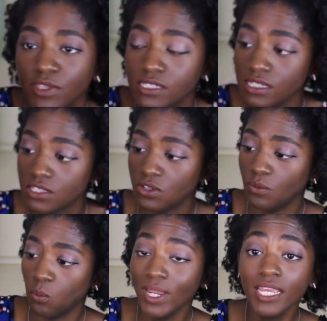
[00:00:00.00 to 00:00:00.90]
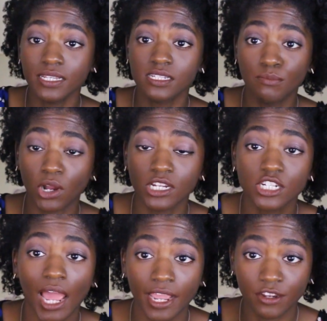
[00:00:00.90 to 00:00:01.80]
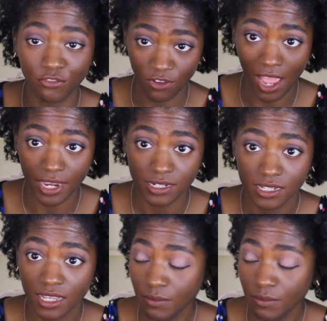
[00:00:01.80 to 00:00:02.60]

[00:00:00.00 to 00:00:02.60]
This is the weakest brush I could find